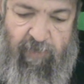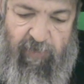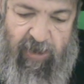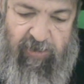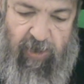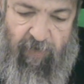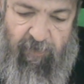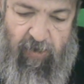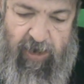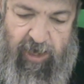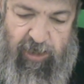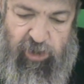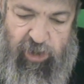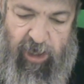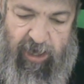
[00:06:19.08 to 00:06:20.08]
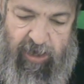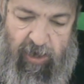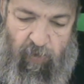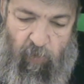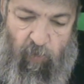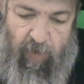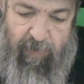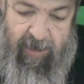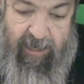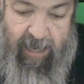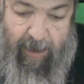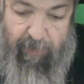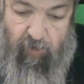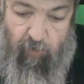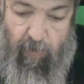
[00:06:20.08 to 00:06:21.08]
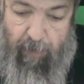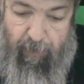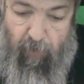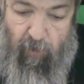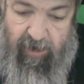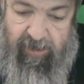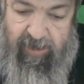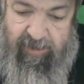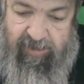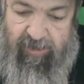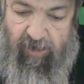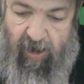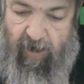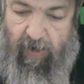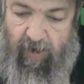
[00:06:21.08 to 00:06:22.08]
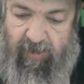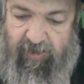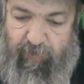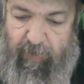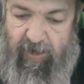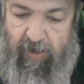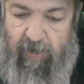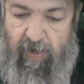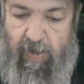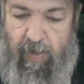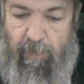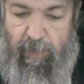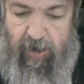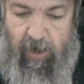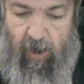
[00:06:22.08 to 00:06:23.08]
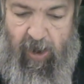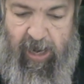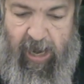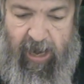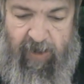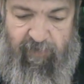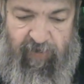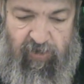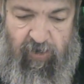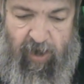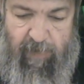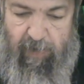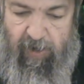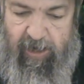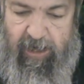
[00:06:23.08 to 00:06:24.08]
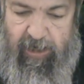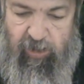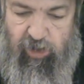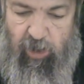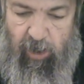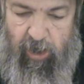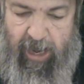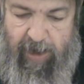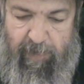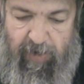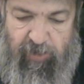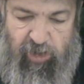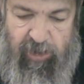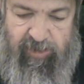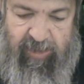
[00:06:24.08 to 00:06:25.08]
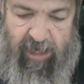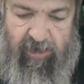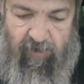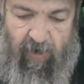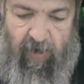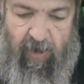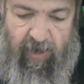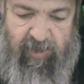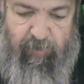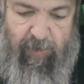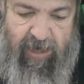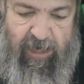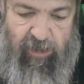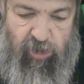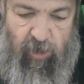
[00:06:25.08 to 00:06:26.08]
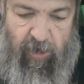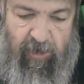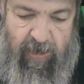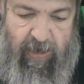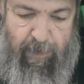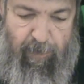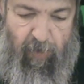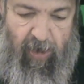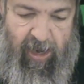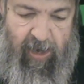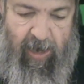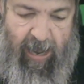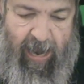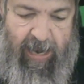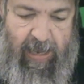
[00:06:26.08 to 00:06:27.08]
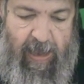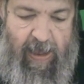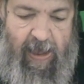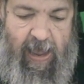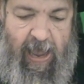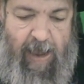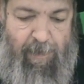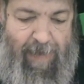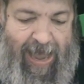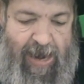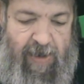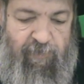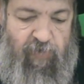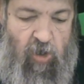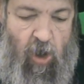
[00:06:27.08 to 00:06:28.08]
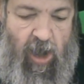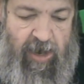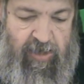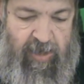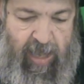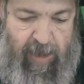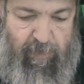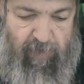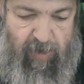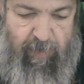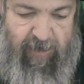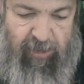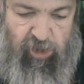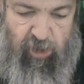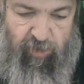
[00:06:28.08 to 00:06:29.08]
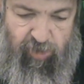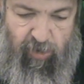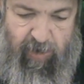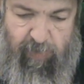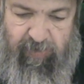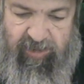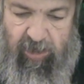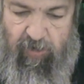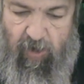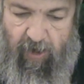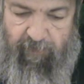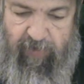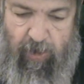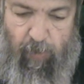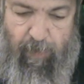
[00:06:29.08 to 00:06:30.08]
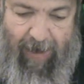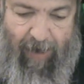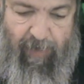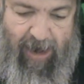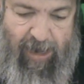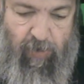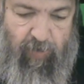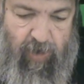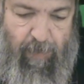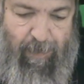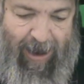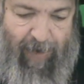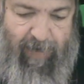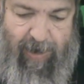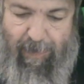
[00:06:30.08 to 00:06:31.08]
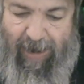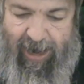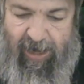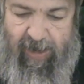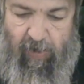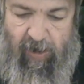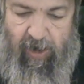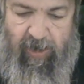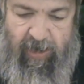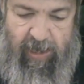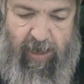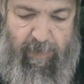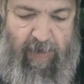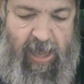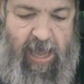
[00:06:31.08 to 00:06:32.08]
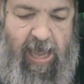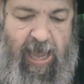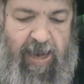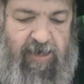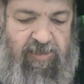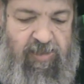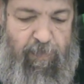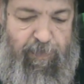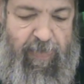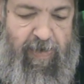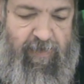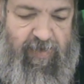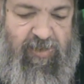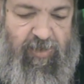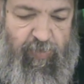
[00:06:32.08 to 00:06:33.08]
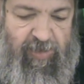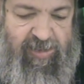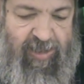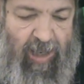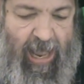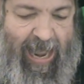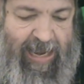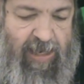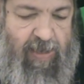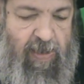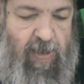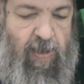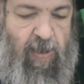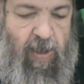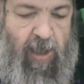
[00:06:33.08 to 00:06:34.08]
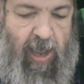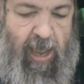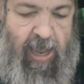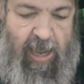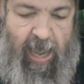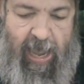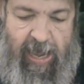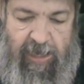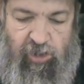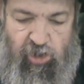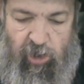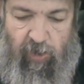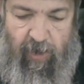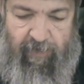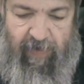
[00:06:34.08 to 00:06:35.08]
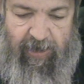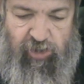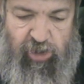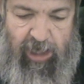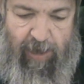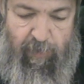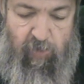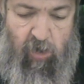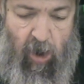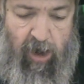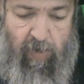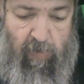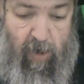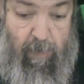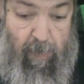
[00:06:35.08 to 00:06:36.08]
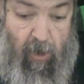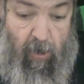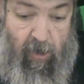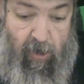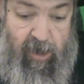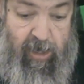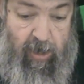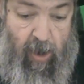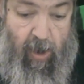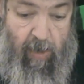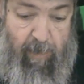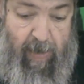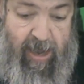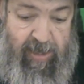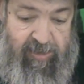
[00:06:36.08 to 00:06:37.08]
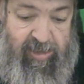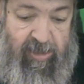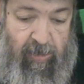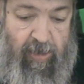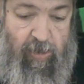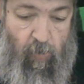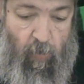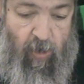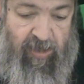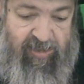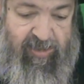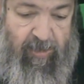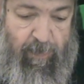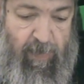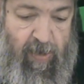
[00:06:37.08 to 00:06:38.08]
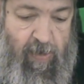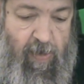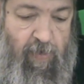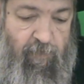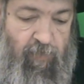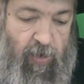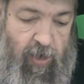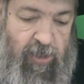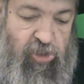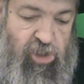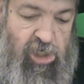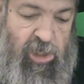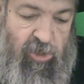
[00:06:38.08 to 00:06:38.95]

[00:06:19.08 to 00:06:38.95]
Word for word: Vatavo Isha, and the woman came to report this to her husband, Manayach, V'taimer Isha Lema, she said to her husband, Isha lekim Eli, a man of God came to me, she thought he was a Navi, Umareu Kamare Malach Lekim, and his appearance was like a angel of Hashem, Noira Ma'od, amazingly awesome, and I